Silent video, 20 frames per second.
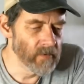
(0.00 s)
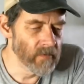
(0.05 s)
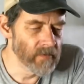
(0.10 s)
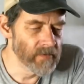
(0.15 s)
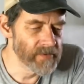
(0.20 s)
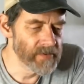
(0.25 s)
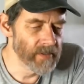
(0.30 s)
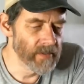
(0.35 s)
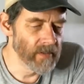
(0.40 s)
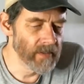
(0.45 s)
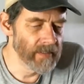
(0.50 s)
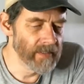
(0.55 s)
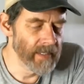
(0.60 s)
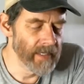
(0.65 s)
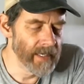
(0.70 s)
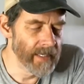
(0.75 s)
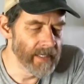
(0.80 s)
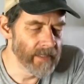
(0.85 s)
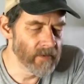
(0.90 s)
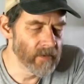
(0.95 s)
consider in a
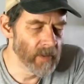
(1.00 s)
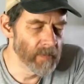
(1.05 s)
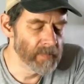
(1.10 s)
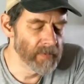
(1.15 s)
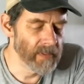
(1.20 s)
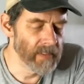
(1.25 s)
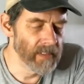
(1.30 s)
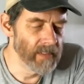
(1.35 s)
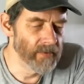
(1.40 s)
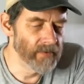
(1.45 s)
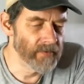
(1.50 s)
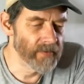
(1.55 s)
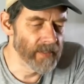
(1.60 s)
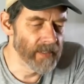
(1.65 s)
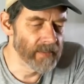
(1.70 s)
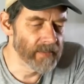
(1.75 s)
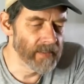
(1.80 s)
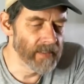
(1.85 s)
helicopter is that